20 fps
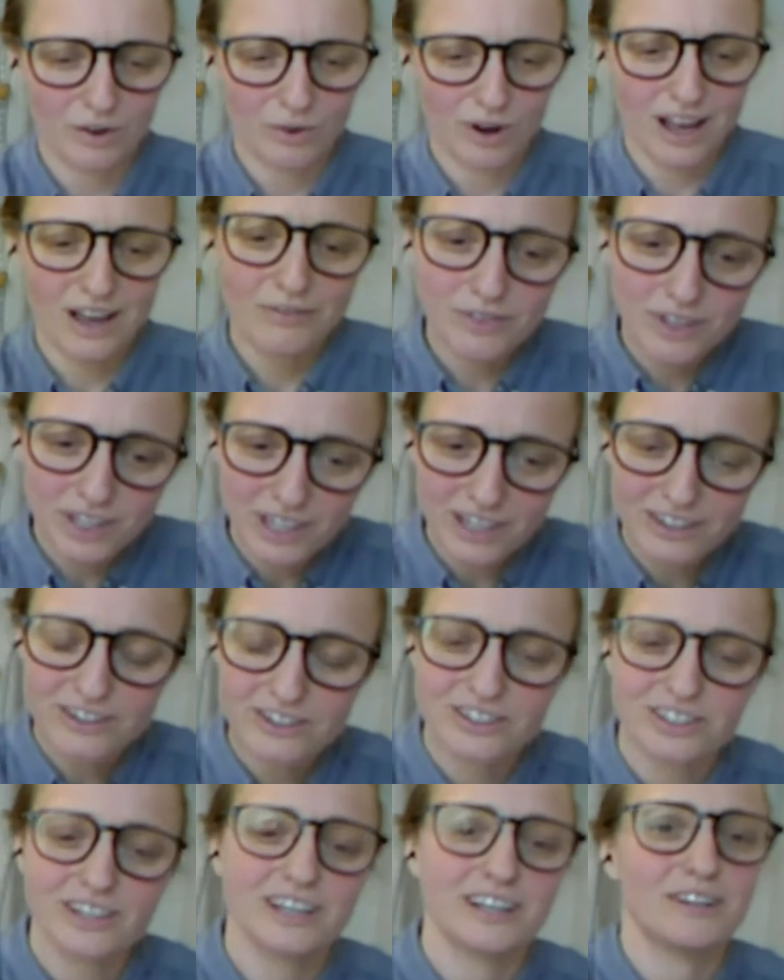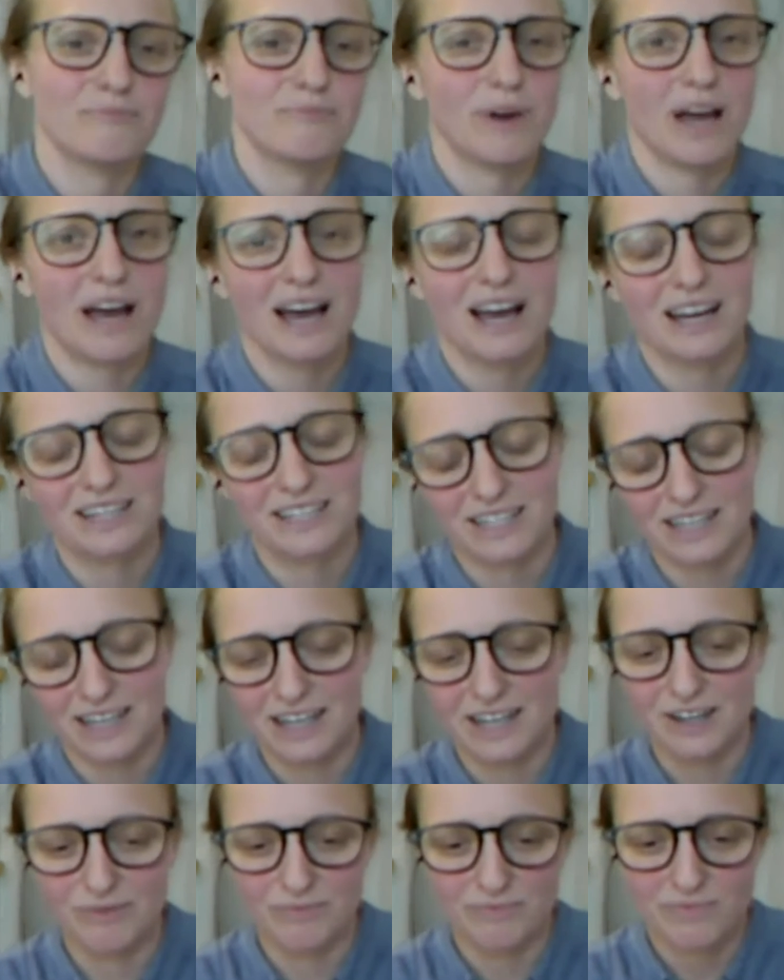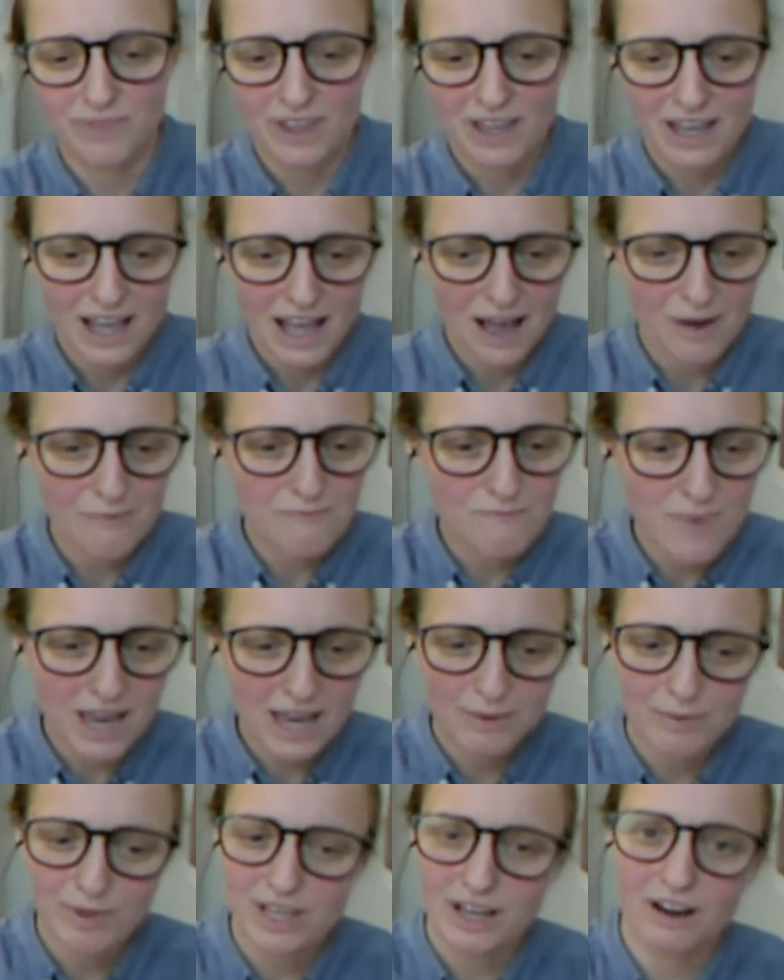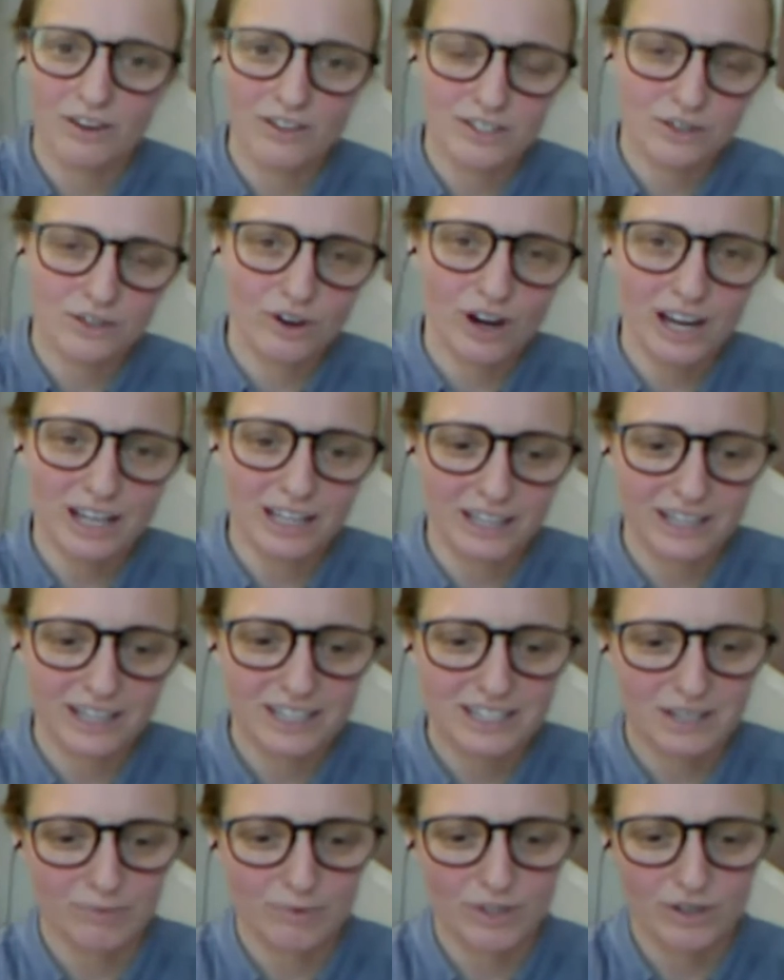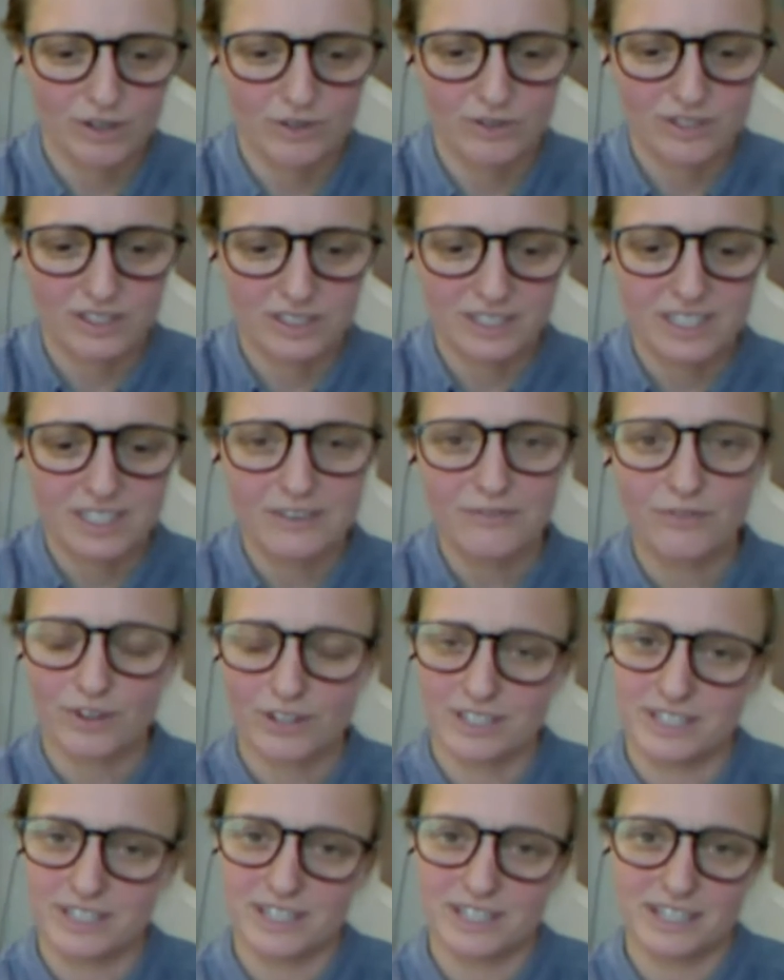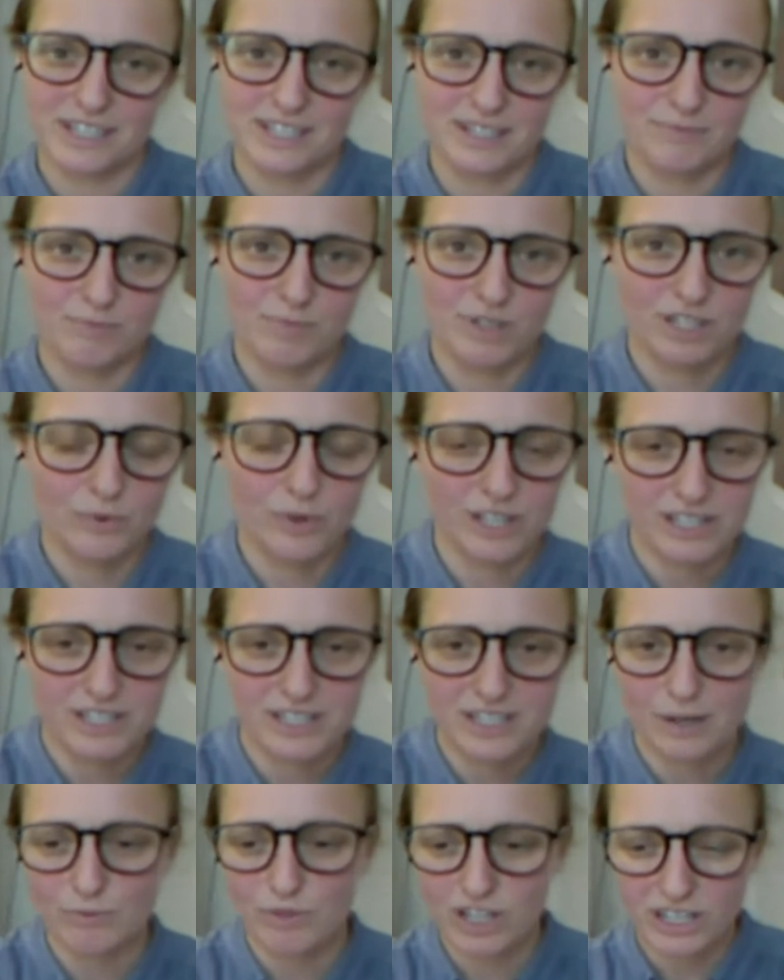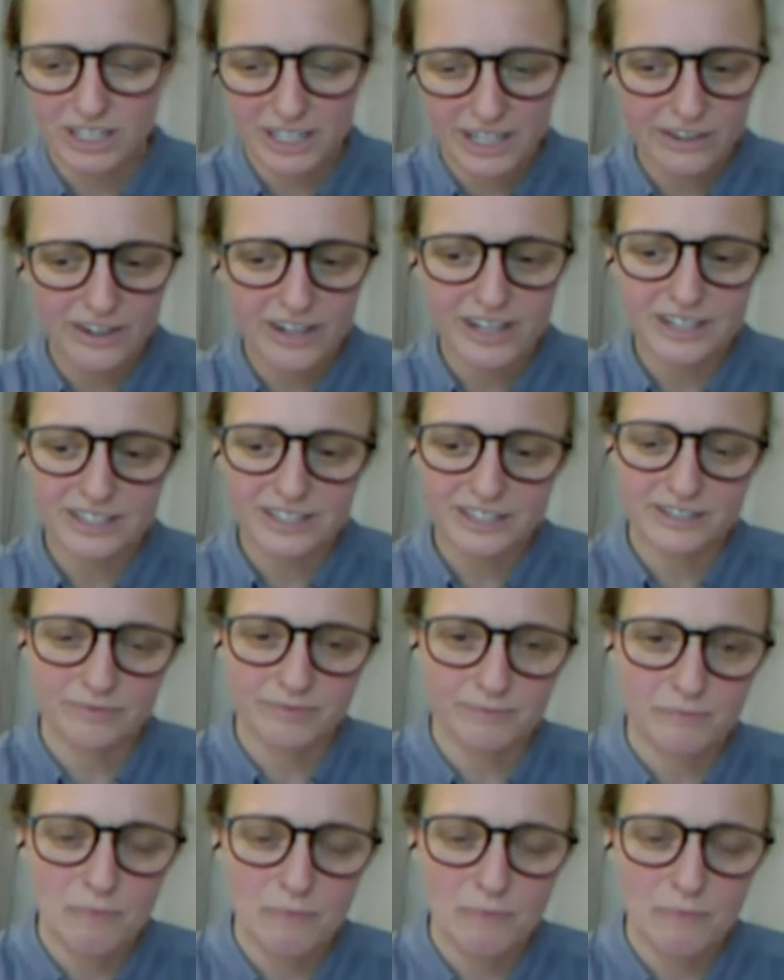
Hefke understand impact, and maybe also highlight some of those differences between subject areas.